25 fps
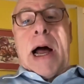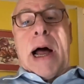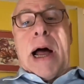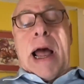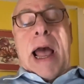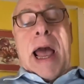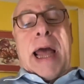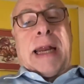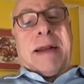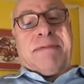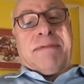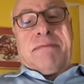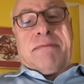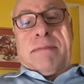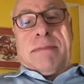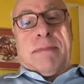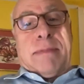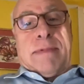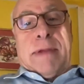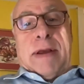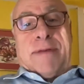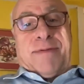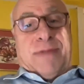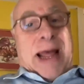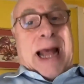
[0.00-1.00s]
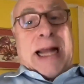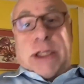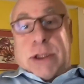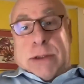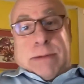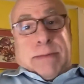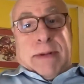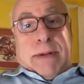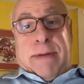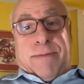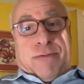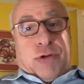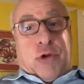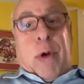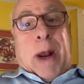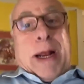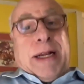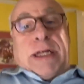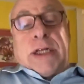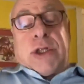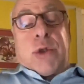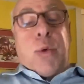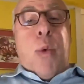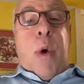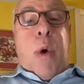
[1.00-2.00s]
And if trend
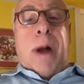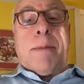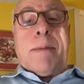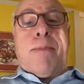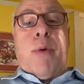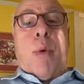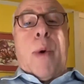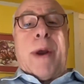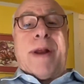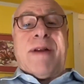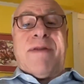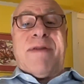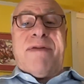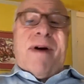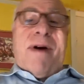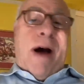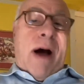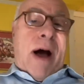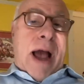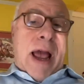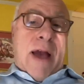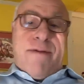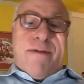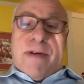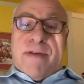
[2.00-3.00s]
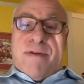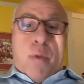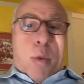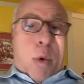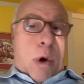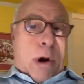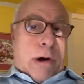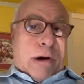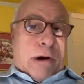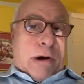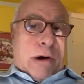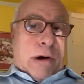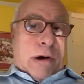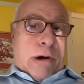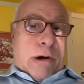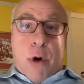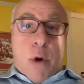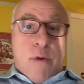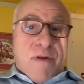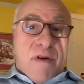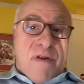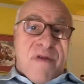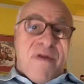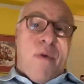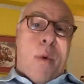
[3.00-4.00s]
is 1.5, if workers have
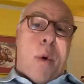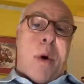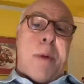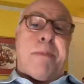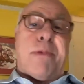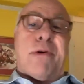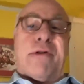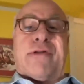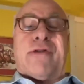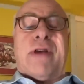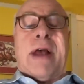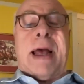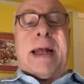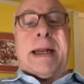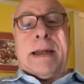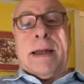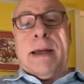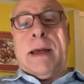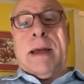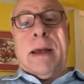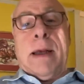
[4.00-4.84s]
over 4%